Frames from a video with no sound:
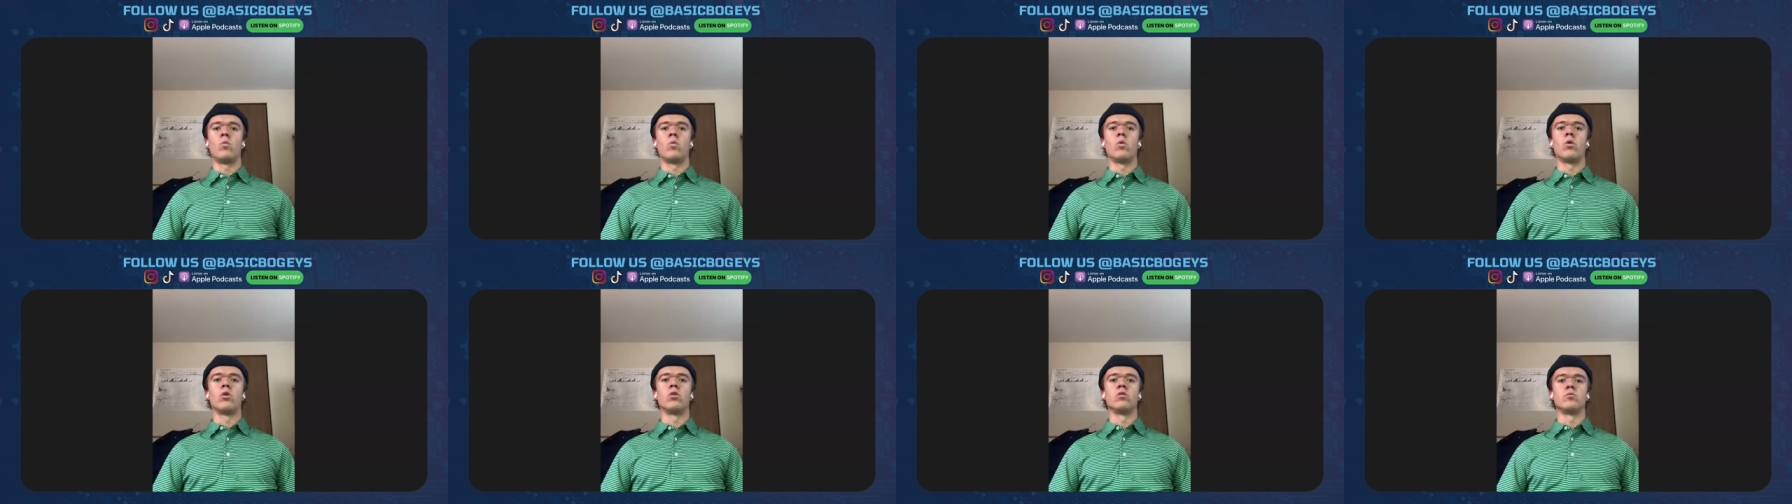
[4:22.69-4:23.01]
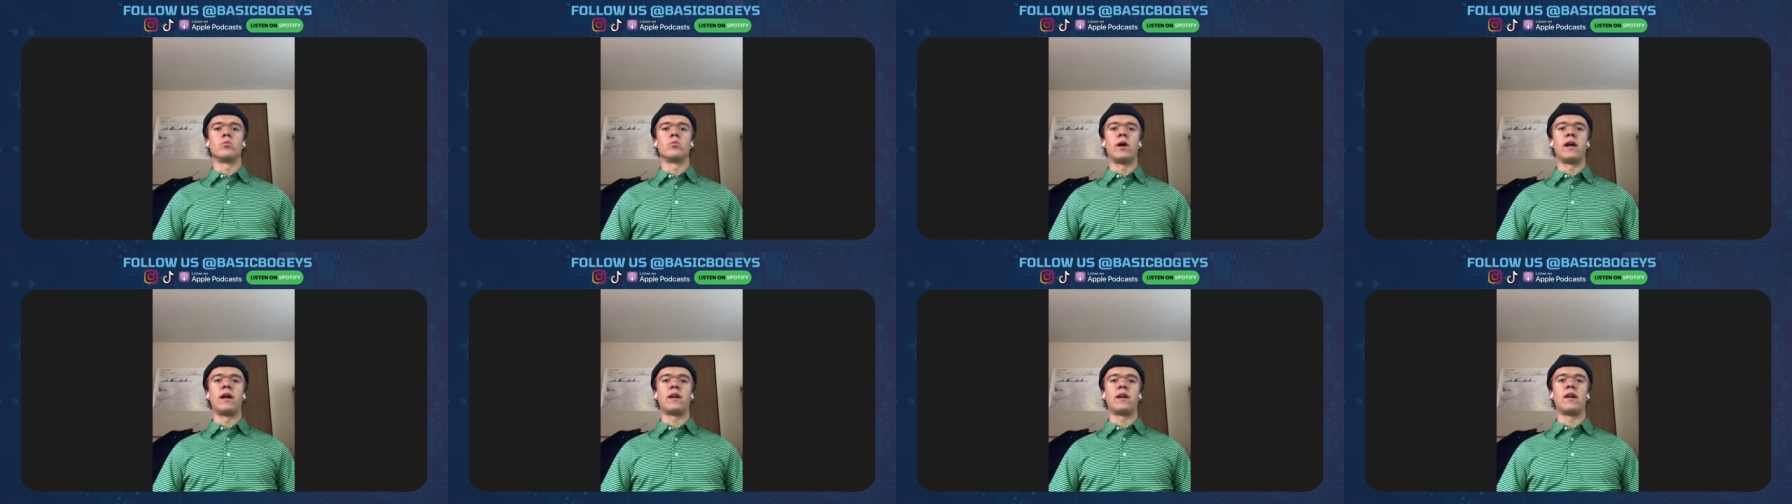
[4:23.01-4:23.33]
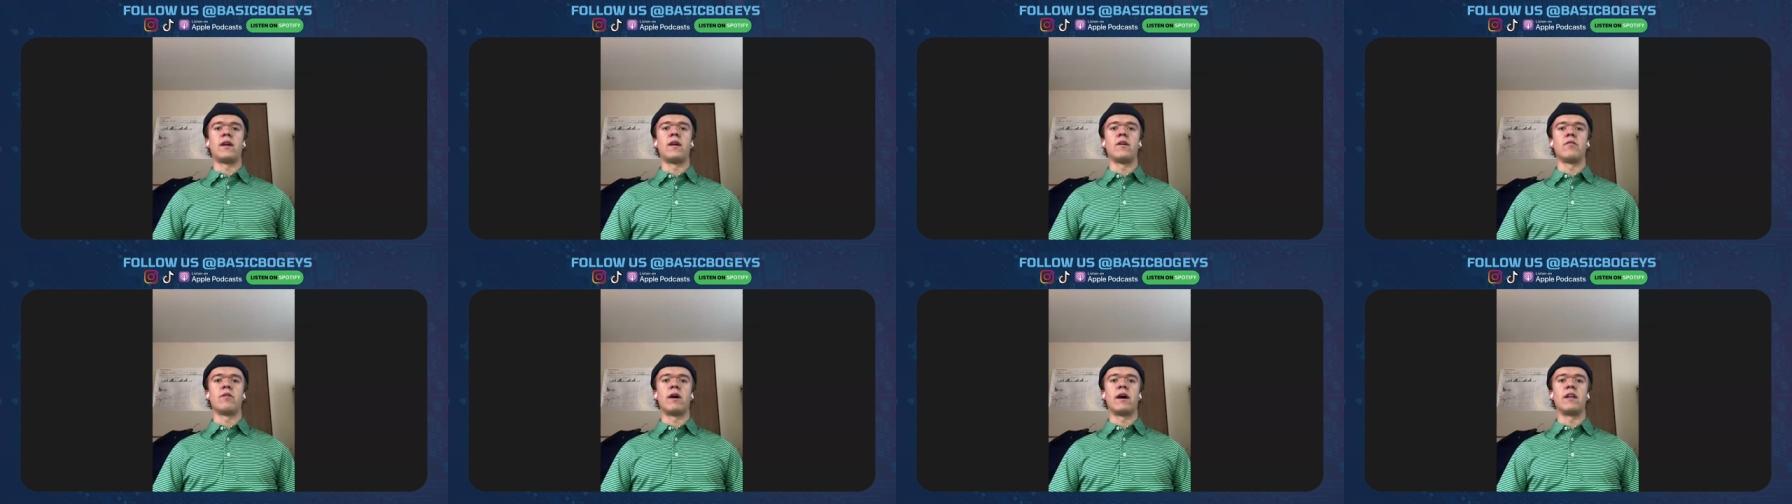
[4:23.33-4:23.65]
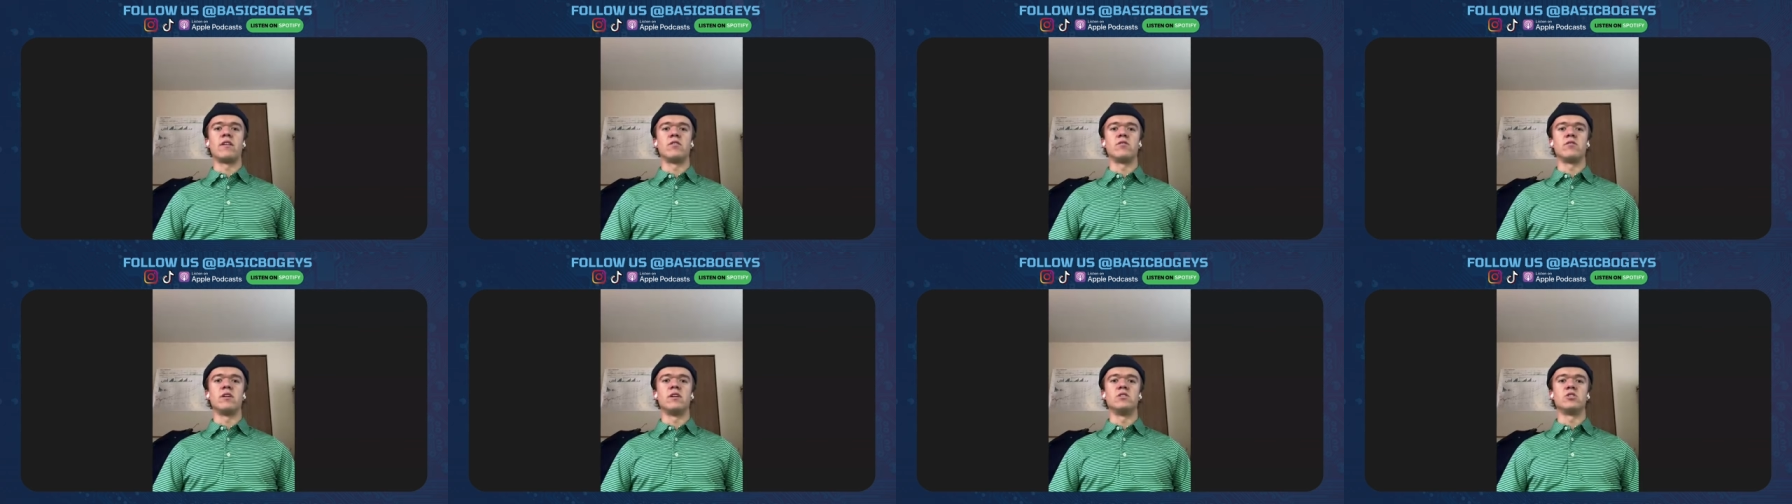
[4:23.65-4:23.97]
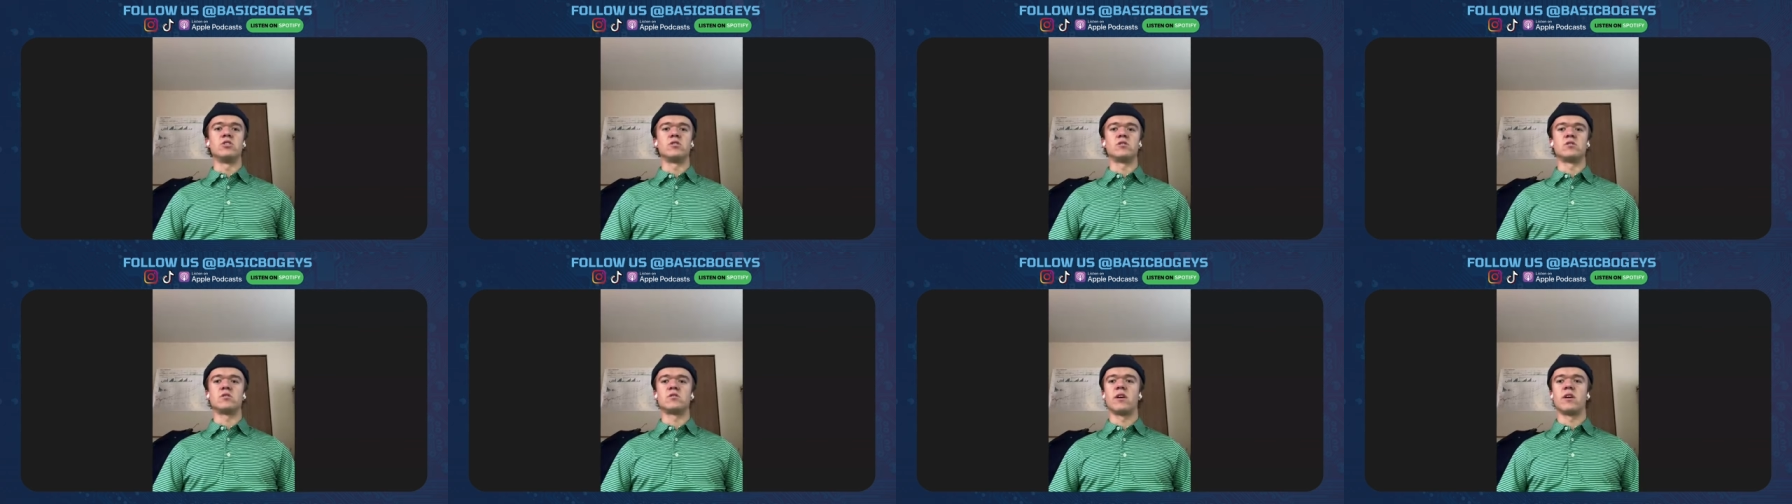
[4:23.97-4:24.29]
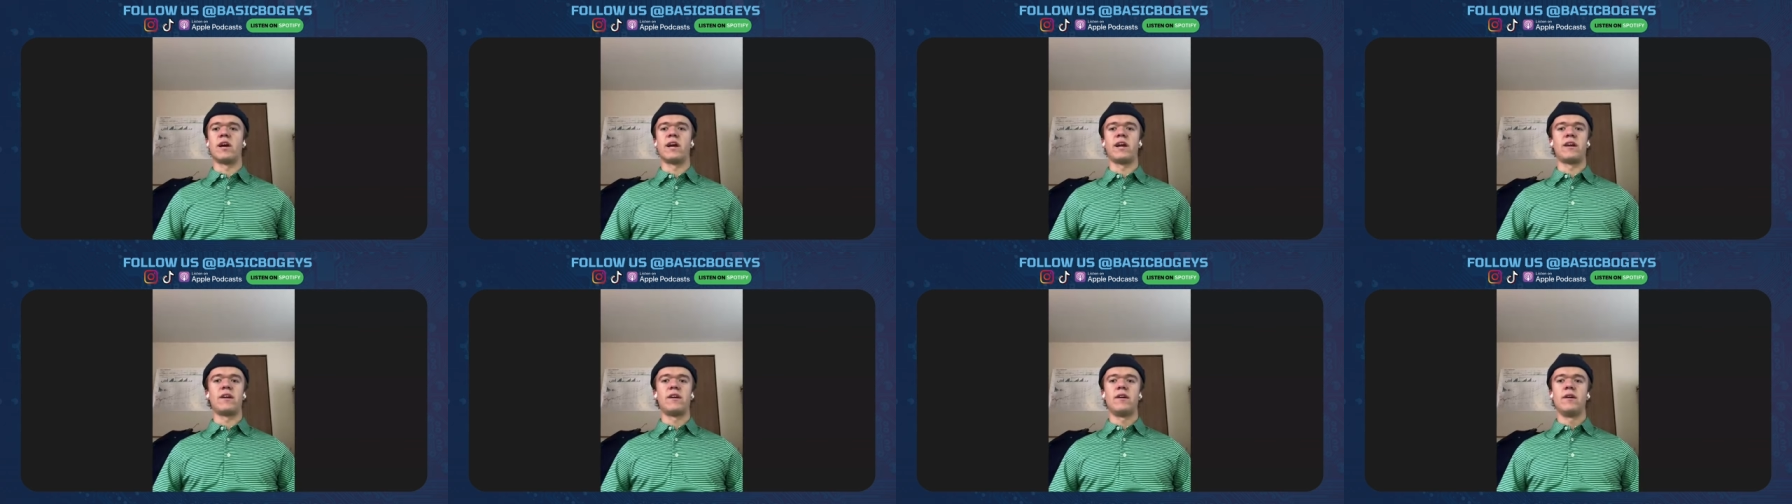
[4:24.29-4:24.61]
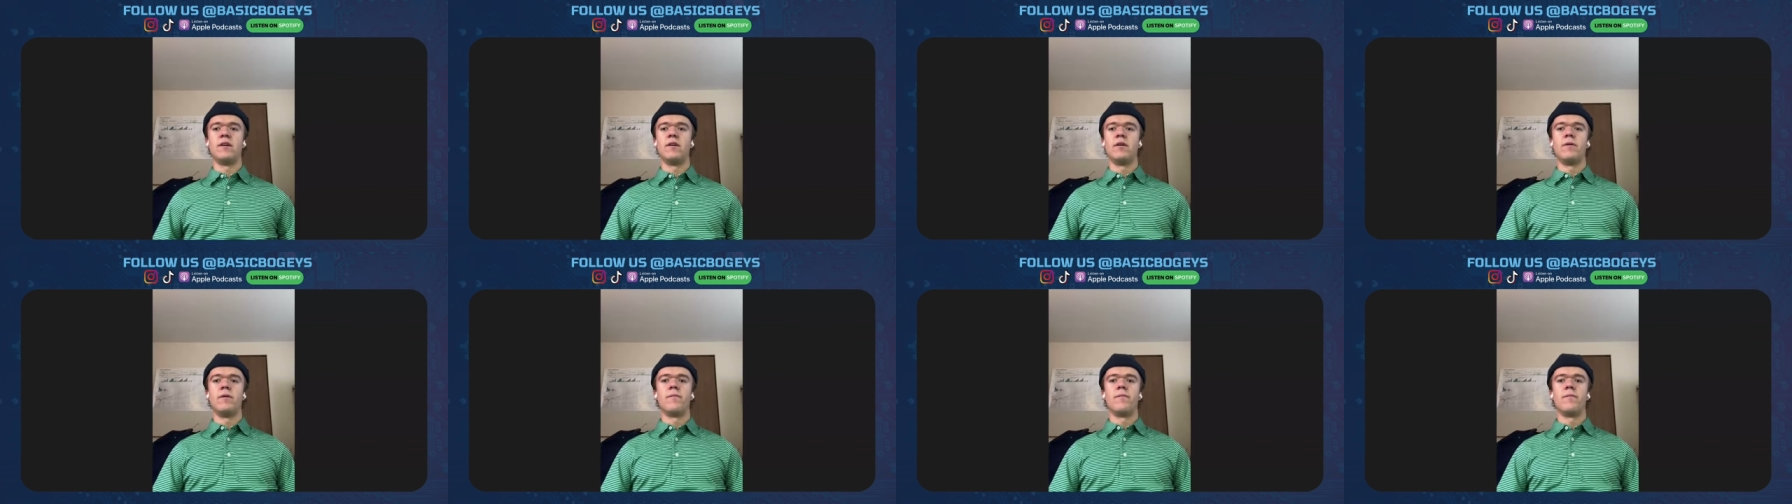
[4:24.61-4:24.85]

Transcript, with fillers: world ranking rather than just like